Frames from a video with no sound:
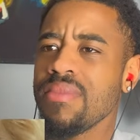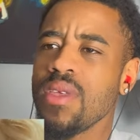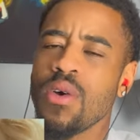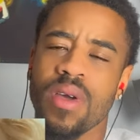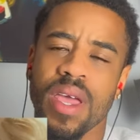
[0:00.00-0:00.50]

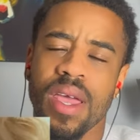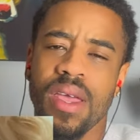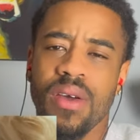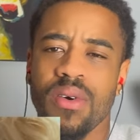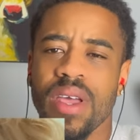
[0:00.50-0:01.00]
Okay,
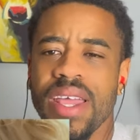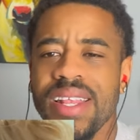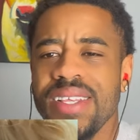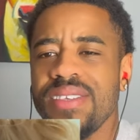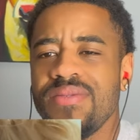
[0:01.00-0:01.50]
okay,
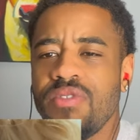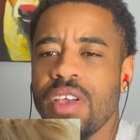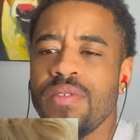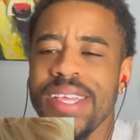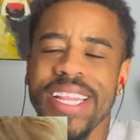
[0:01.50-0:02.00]
this is
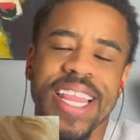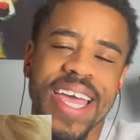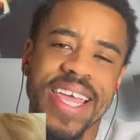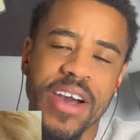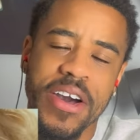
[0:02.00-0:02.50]
very
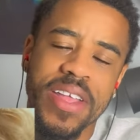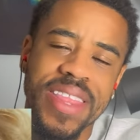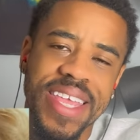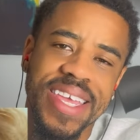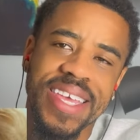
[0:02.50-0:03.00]
light on
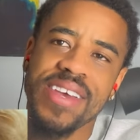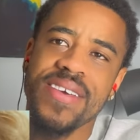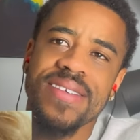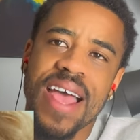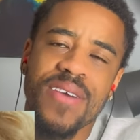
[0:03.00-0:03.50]
the
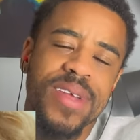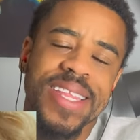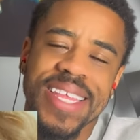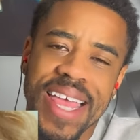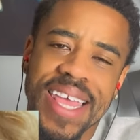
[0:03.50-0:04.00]
ears. I
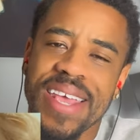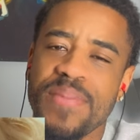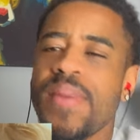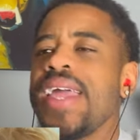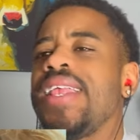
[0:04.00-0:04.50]
really like it,
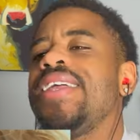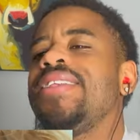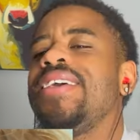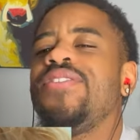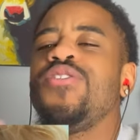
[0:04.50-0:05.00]
man. It
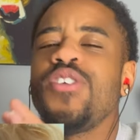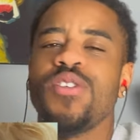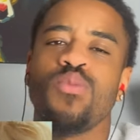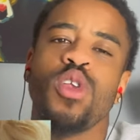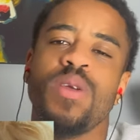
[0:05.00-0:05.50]
is just
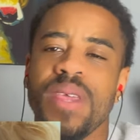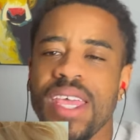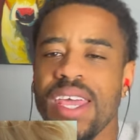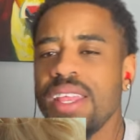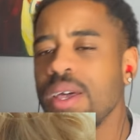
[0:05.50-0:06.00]
putting me
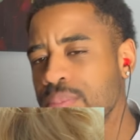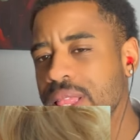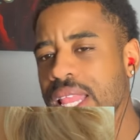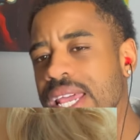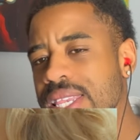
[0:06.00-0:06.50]
in a
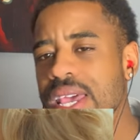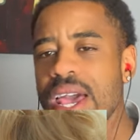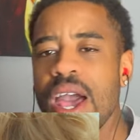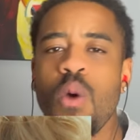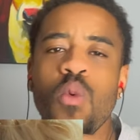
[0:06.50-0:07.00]
place
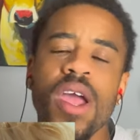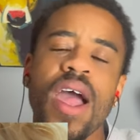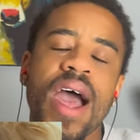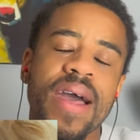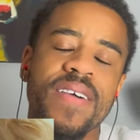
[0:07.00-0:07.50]
where
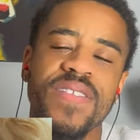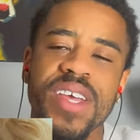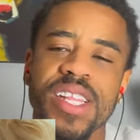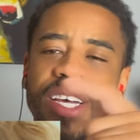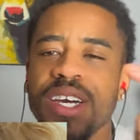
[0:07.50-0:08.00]
I am
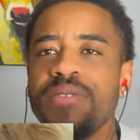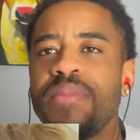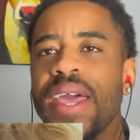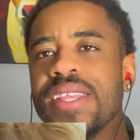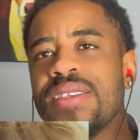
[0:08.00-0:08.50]
feeling good,
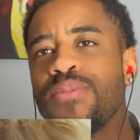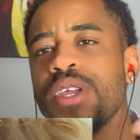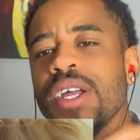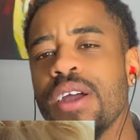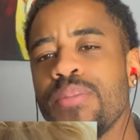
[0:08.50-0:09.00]
man.
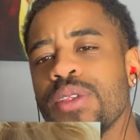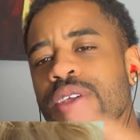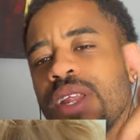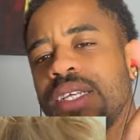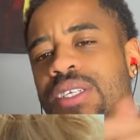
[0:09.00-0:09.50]
Sabrina Carpenter,
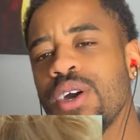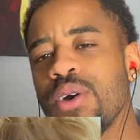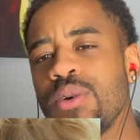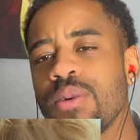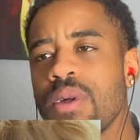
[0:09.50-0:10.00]
let's go.